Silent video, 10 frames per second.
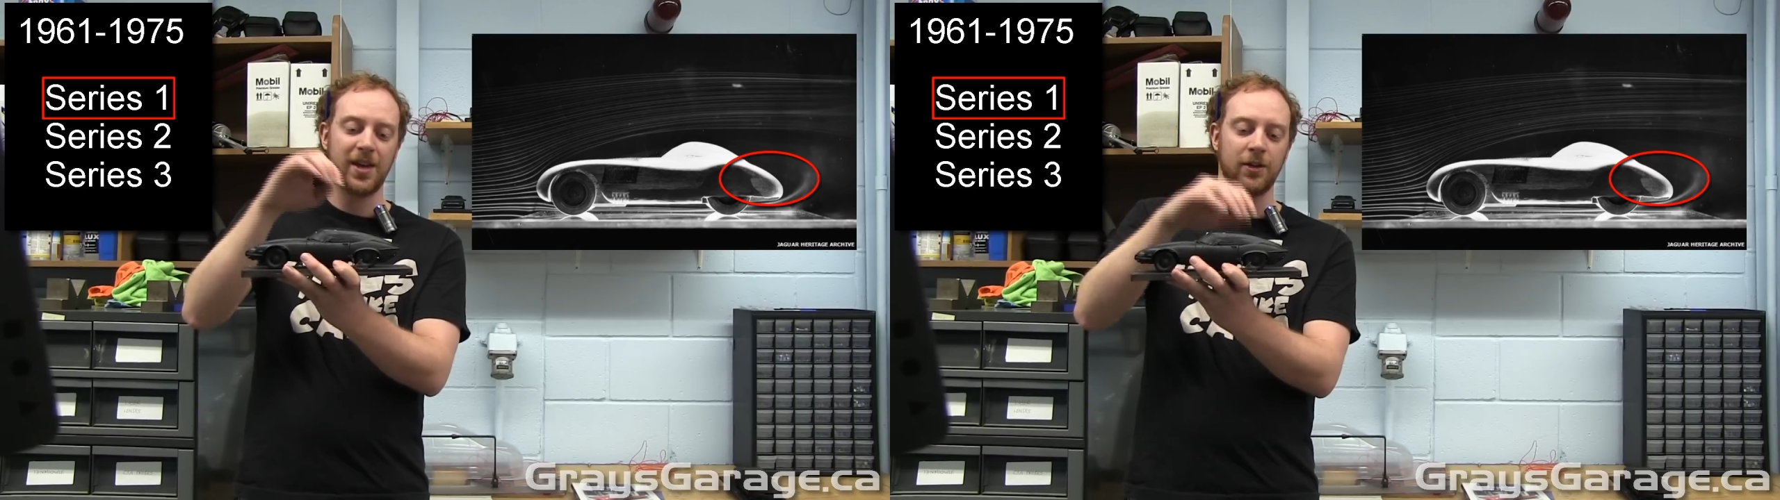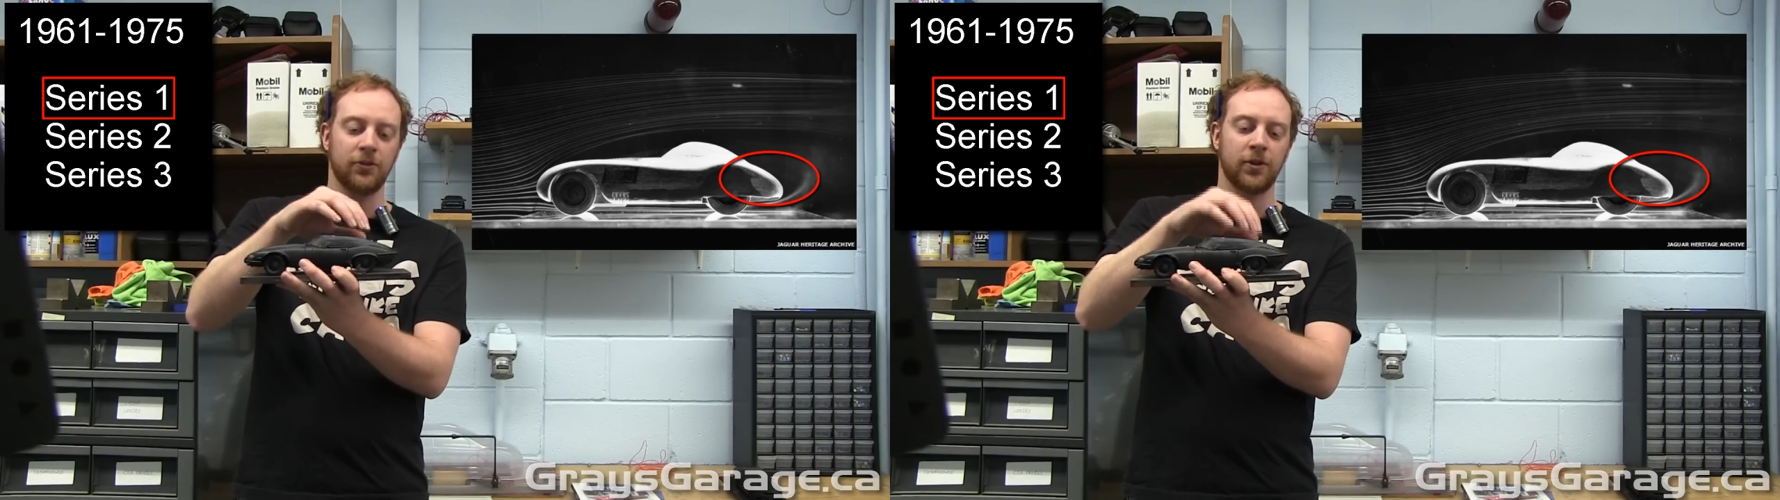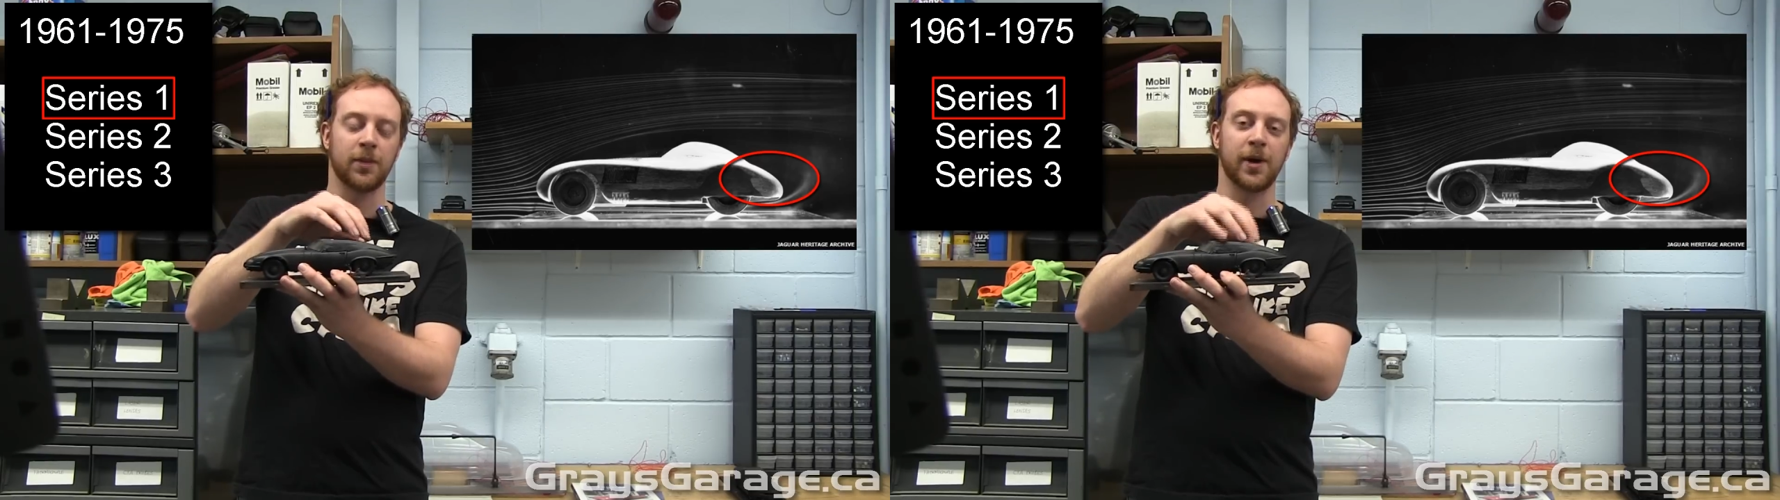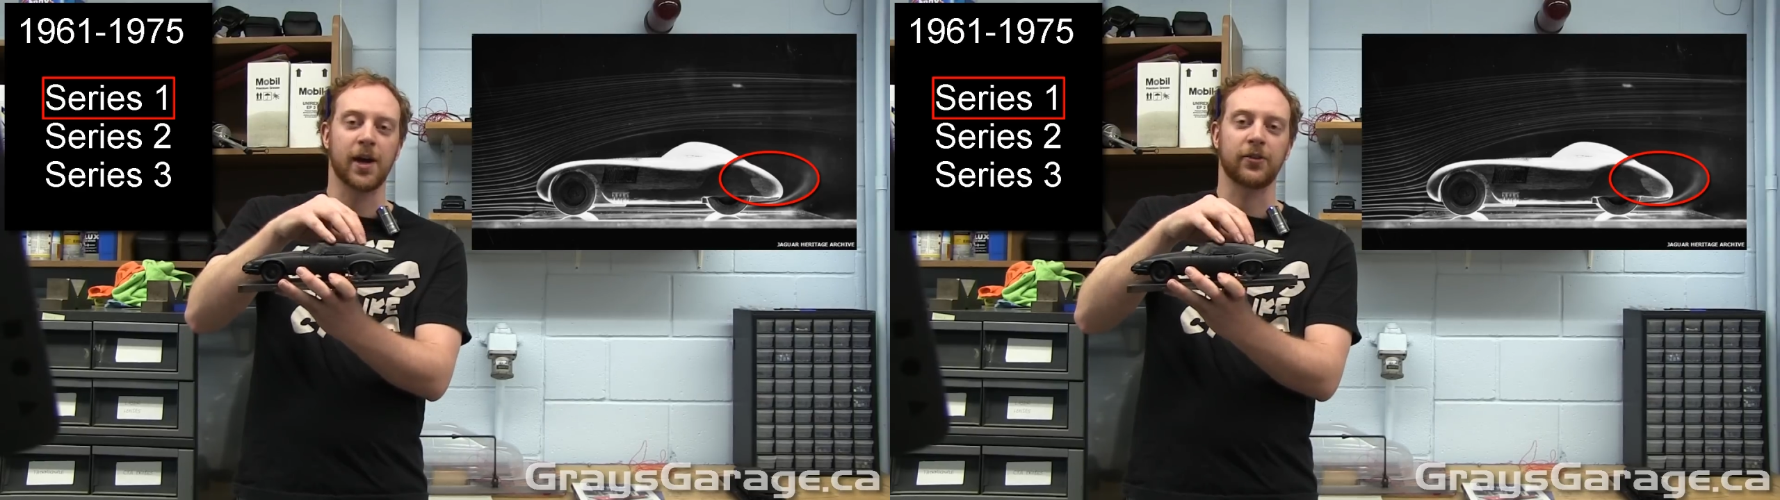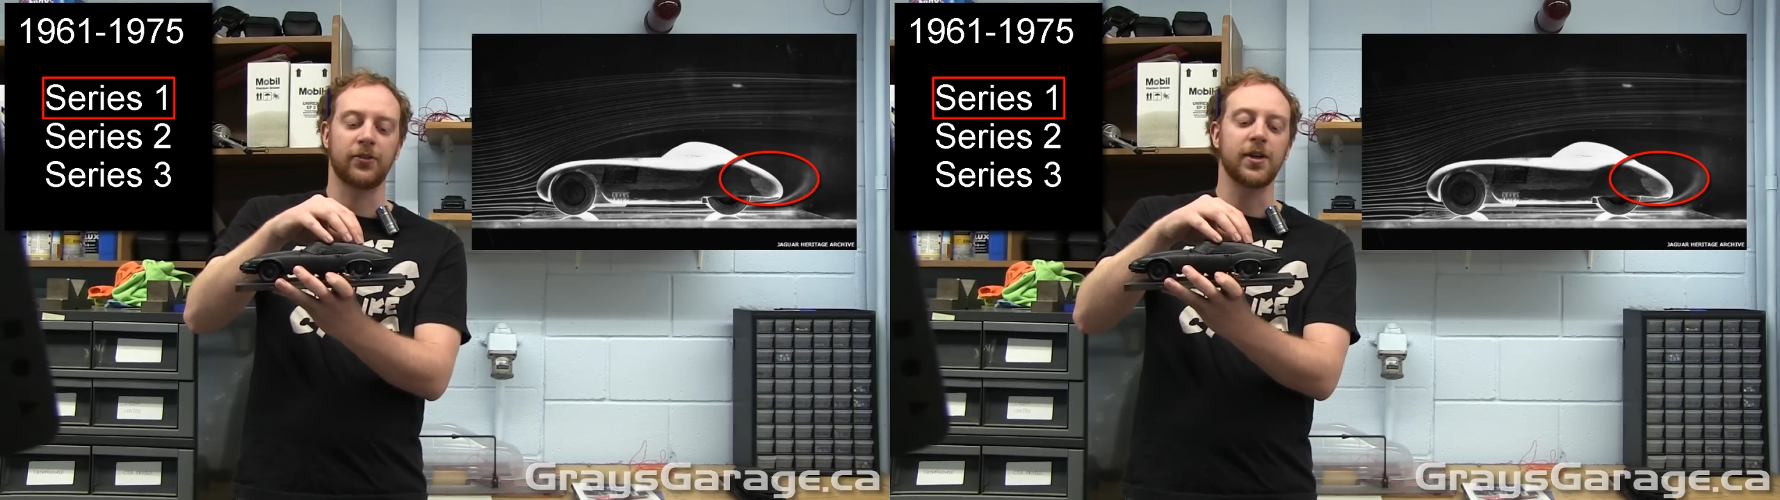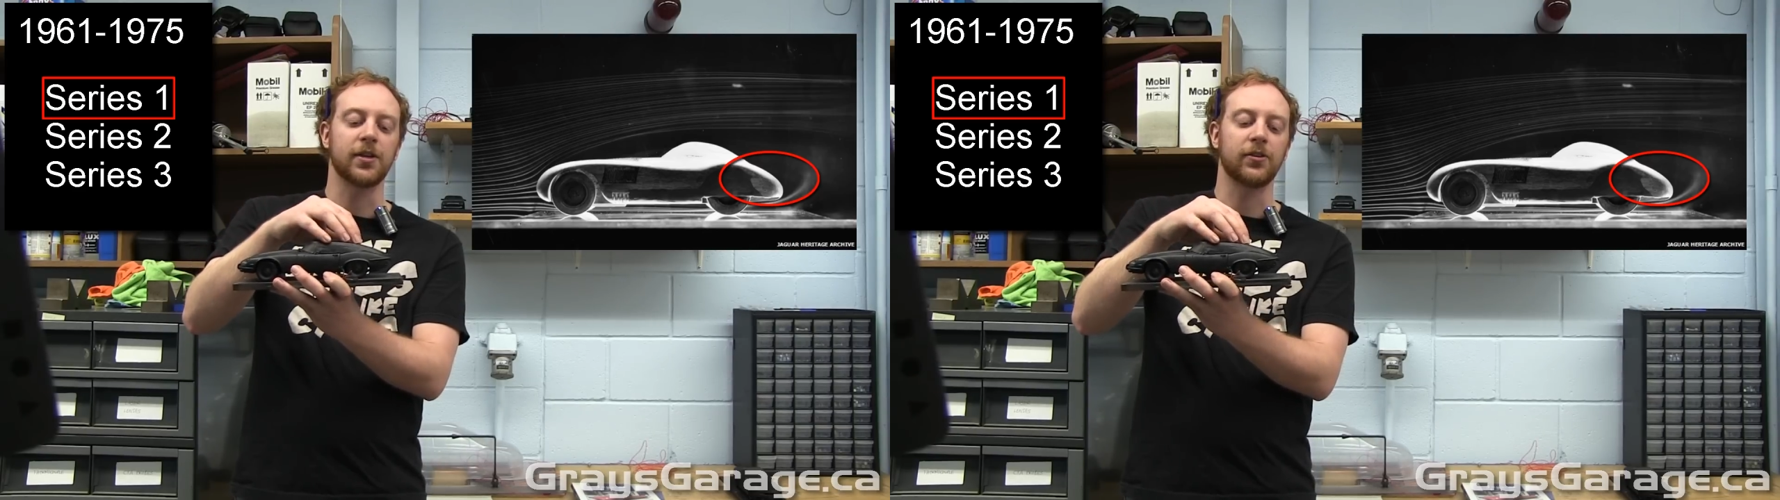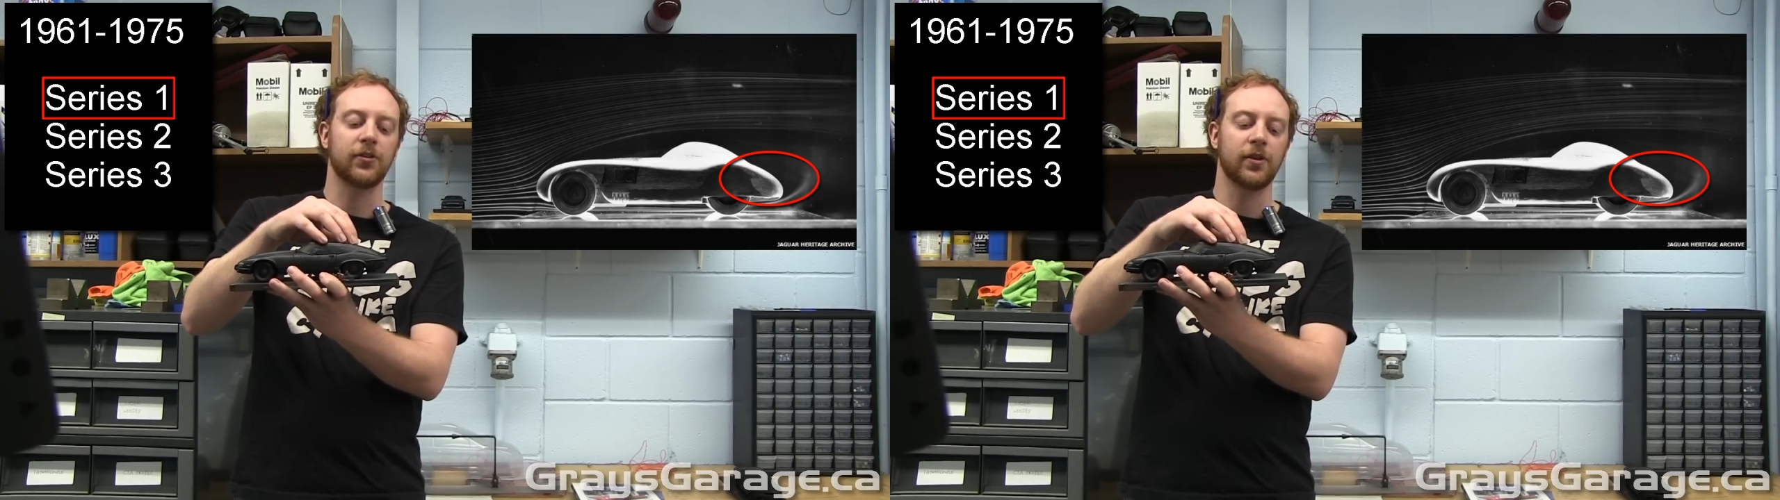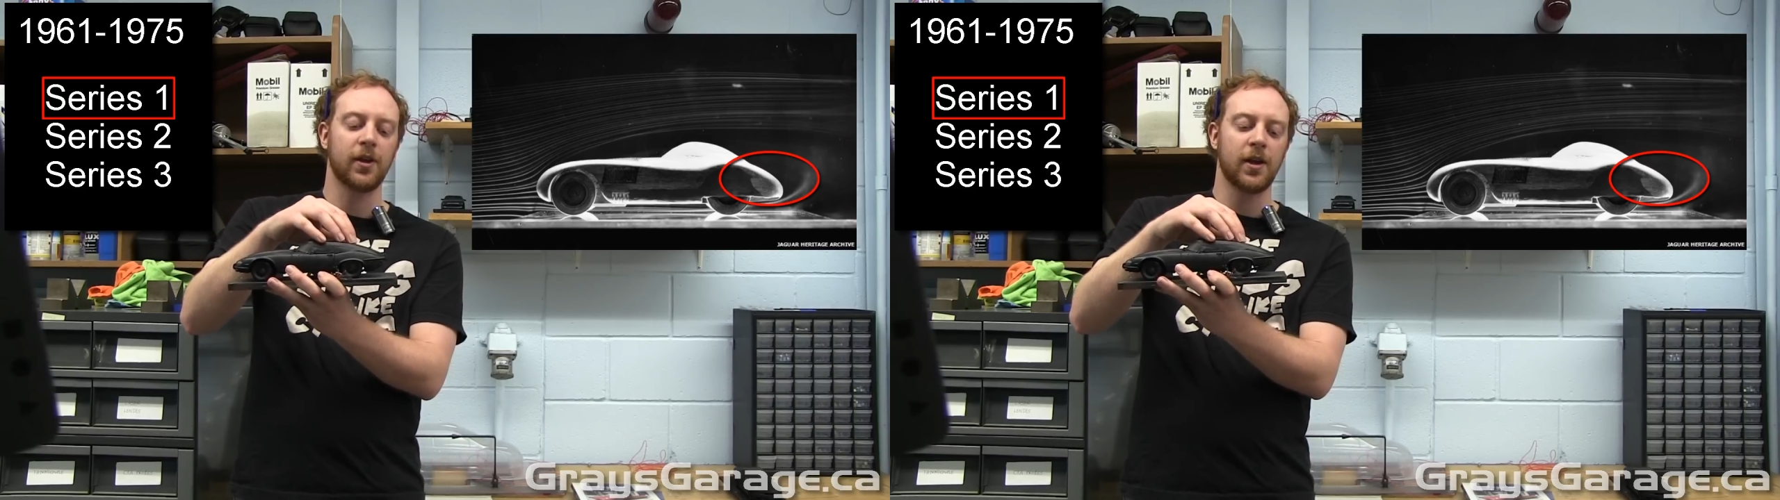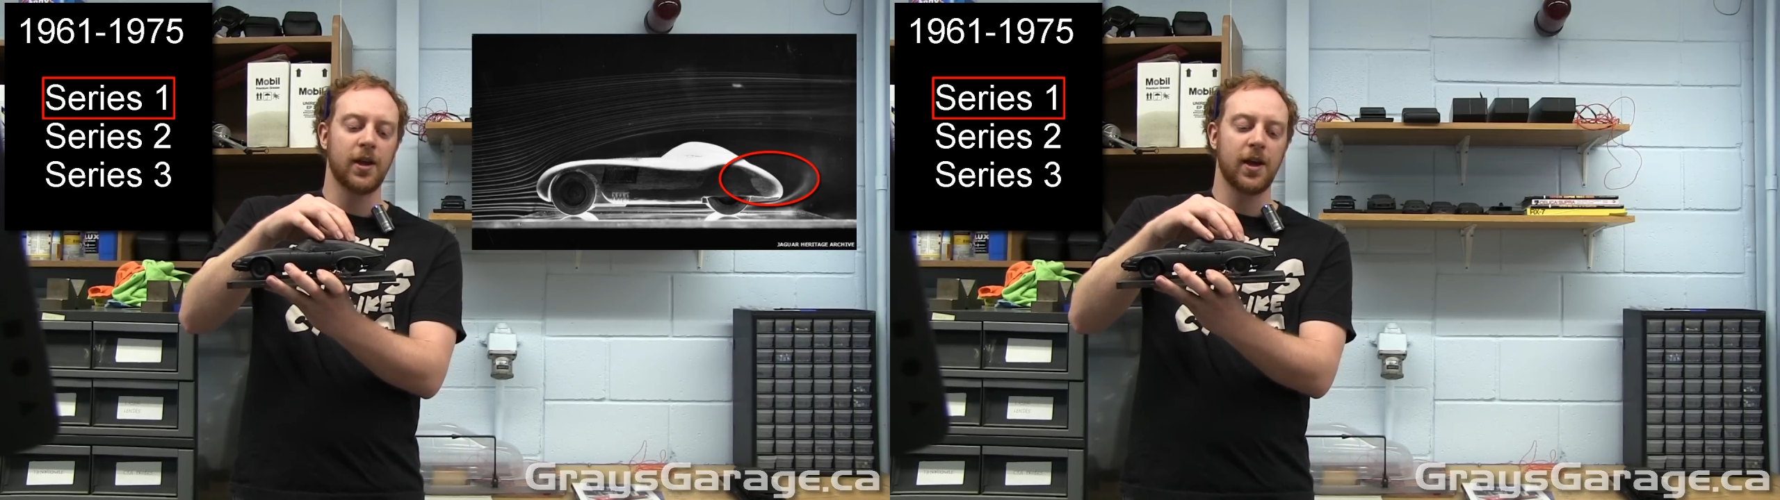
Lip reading: into the back seats.